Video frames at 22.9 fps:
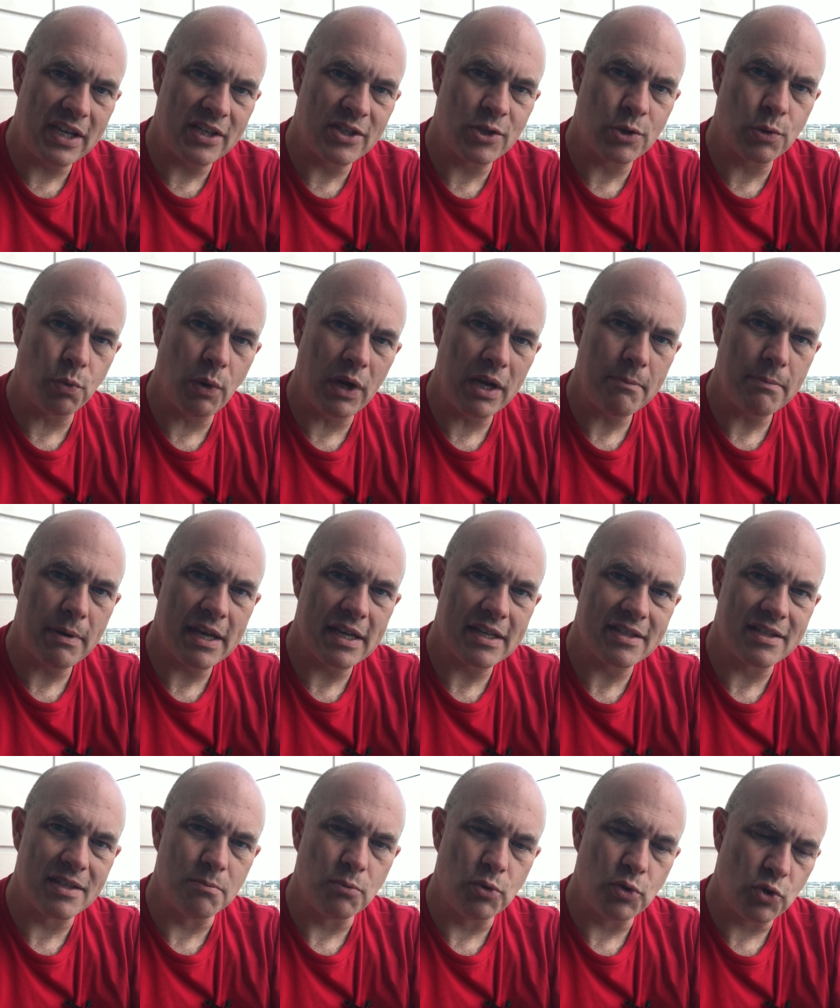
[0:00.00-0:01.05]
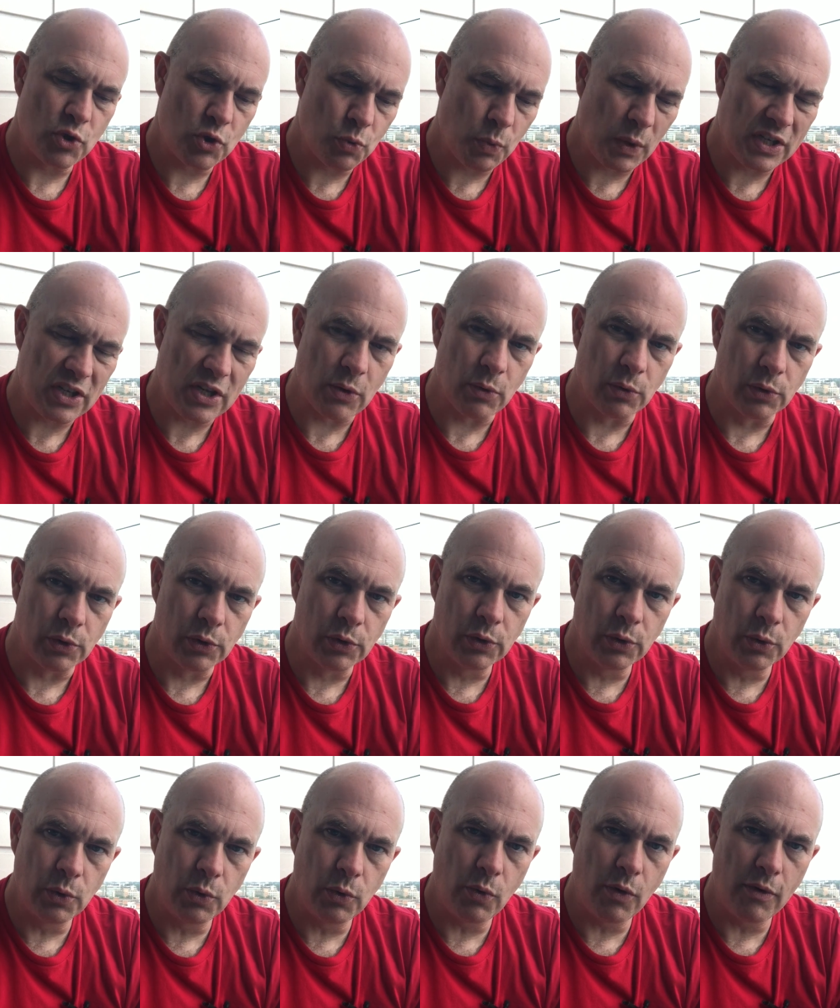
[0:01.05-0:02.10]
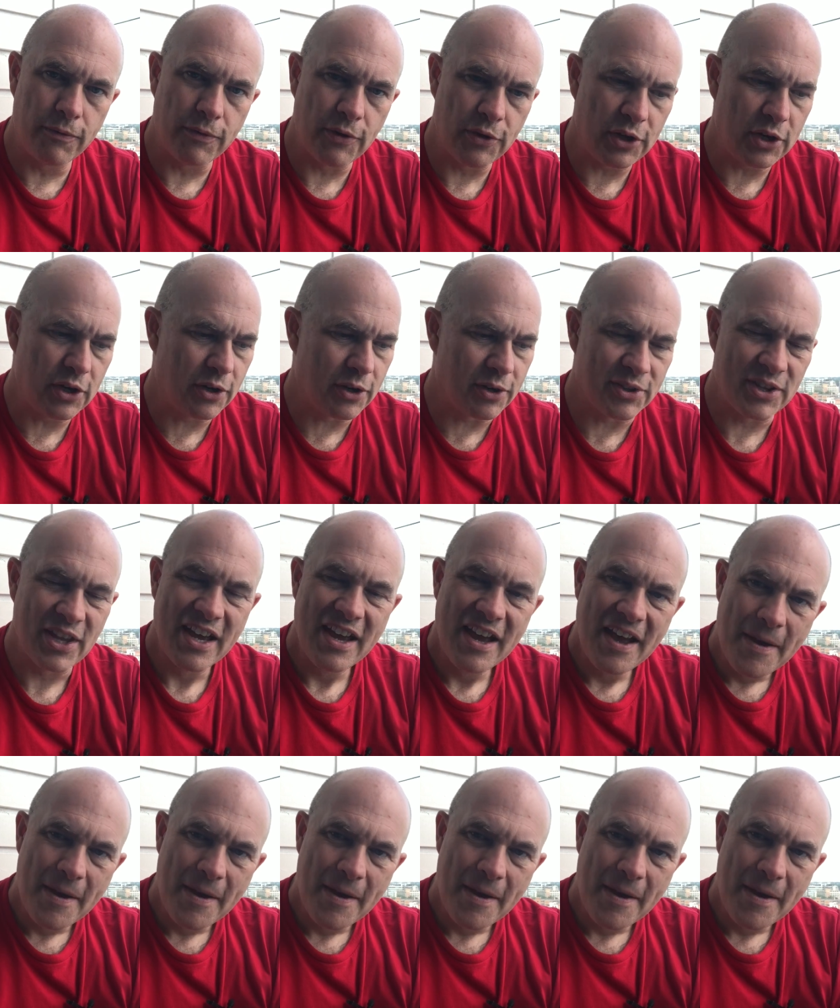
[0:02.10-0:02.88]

swing past the moon, swing down low over the Earth,